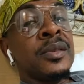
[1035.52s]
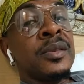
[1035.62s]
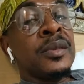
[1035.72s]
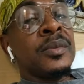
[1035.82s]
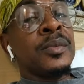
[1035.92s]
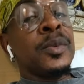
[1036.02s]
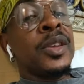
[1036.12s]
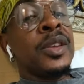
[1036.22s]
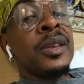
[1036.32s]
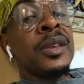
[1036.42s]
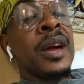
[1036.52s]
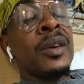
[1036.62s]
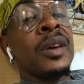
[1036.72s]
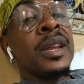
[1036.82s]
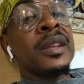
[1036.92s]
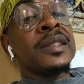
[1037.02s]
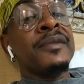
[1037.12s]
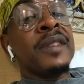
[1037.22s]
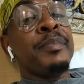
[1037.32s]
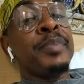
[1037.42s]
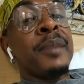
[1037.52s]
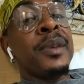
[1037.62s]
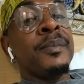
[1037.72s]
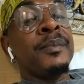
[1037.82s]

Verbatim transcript: But you, you have to get yourself in a problem.